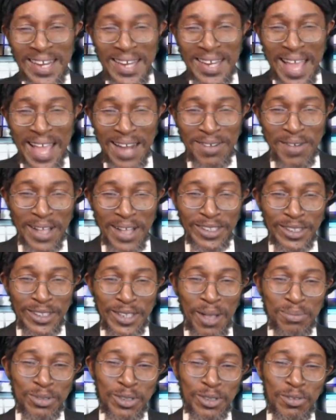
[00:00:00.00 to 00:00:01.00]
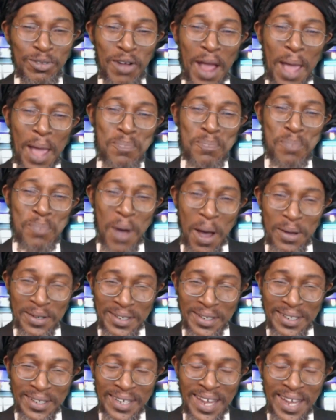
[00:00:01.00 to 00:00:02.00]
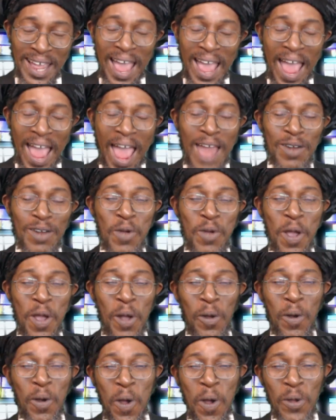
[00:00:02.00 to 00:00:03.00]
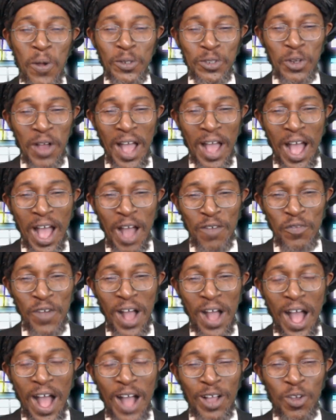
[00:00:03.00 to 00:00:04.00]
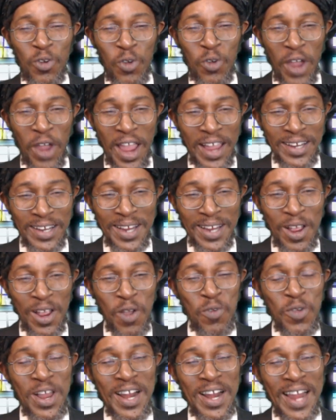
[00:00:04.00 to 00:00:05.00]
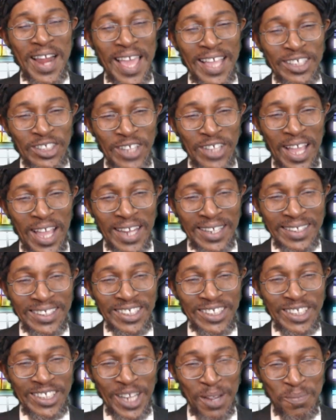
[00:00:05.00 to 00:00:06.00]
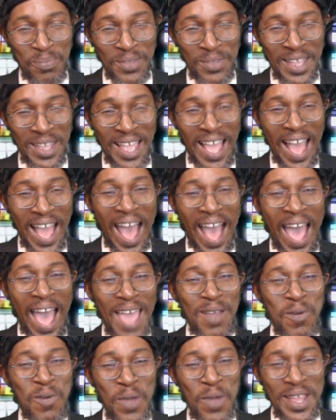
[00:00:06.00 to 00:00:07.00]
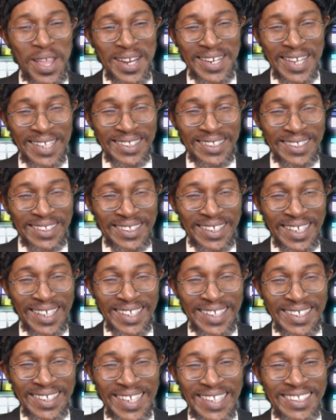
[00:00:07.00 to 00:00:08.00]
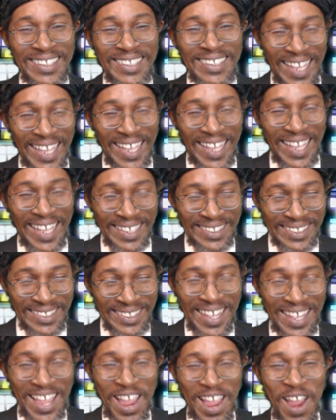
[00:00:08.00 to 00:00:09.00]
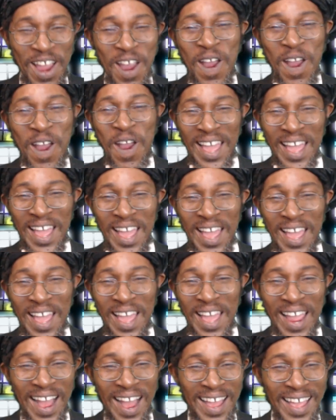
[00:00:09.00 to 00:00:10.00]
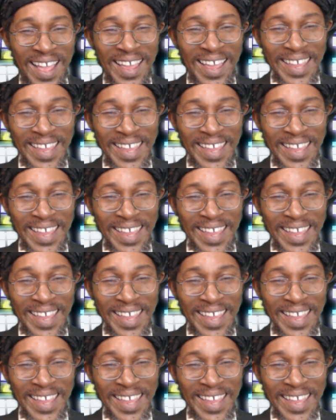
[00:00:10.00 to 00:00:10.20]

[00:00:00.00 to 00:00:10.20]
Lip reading: hit that red subscribe button and we're going to have a great relationship. I witnessed this chase earlier